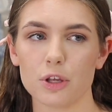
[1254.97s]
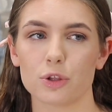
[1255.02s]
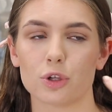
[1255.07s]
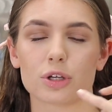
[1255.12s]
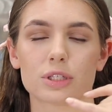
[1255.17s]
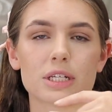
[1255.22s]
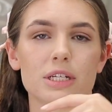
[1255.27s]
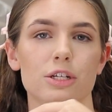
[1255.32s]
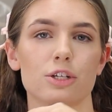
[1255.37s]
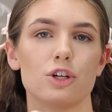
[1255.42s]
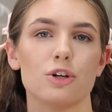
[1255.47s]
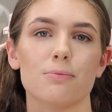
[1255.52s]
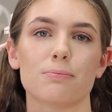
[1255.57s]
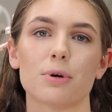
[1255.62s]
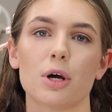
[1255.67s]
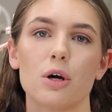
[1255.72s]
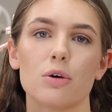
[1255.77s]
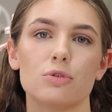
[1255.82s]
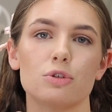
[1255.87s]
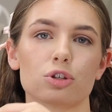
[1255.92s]
looks into your
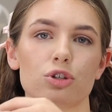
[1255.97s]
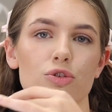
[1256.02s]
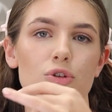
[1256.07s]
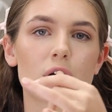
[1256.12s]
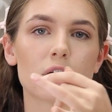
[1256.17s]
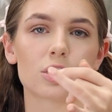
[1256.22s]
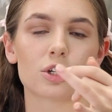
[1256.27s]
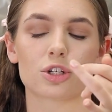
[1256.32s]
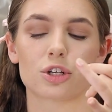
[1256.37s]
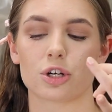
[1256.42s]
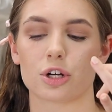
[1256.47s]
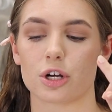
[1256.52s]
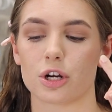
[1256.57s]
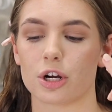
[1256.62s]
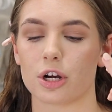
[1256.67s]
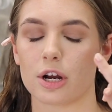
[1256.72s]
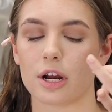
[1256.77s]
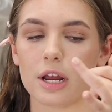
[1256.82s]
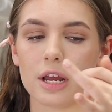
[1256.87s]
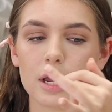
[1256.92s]
bone
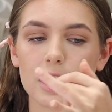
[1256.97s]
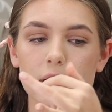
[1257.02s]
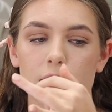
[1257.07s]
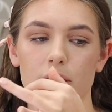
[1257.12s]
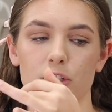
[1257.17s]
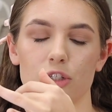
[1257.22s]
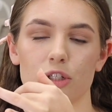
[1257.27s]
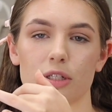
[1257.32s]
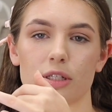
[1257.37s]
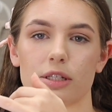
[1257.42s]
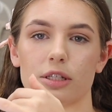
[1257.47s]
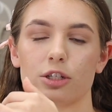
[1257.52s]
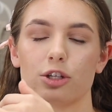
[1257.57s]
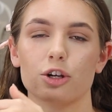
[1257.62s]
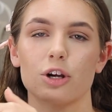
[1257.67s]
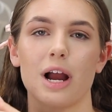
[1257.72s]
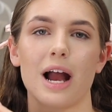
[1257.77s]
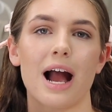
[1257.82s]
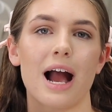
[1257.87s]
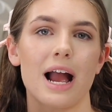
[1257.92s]
structure, just
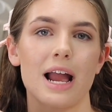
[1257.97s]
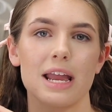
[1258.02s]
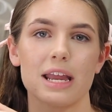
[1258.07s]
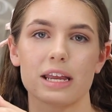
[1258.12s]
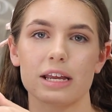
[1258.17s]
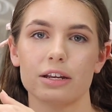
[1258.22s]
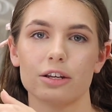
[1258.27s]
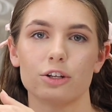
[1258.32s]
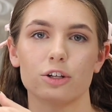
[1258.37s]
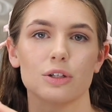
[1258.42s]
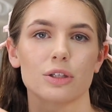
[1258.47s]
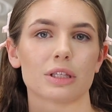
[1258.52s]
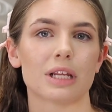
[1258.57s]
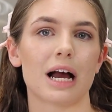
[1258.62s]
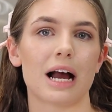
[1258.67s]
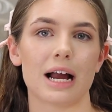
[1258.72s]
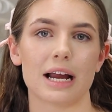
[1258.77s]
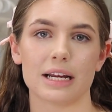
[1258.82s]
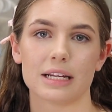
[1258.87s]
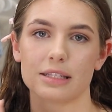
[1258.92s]
your height, your
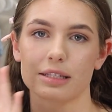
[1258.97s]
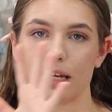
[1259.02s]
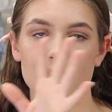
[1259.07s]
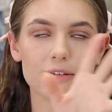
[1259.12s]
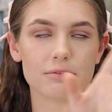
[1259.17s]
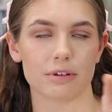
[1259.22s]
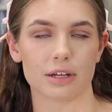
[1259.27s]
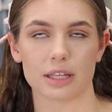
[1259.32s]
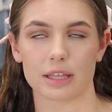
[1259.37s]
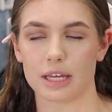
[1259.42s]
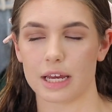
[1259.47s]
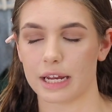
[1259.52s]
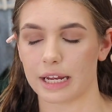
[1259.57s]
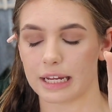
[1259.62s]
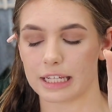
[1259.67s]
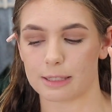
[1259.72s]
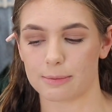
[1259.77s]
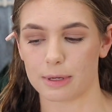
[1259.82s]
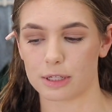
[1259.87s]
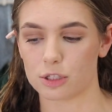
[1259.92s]
lines, everything.
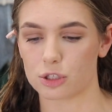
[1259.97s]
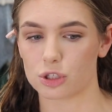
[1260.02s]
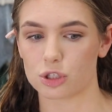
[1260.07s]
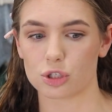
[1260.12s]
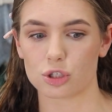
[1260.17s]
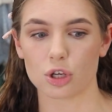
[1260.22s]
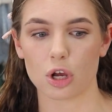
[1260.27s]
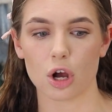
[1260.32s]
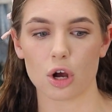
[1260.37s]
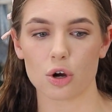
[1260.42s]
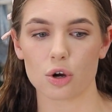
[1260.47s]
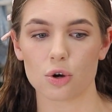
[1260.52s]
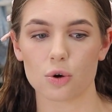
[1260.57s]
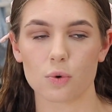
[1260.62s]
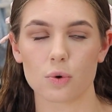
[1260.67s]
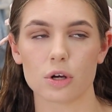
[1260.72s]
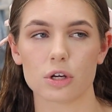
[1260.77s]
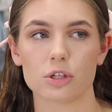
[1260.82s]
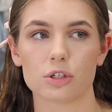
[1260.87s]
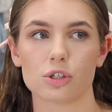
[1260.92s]
It's been
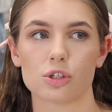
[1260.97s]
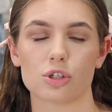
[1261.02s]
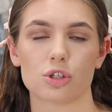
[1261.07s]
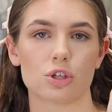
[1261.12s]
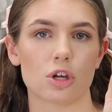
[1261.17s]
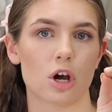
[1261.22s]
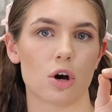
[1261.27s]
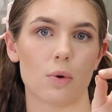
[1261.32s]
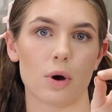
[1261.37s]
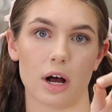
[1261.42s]
so, so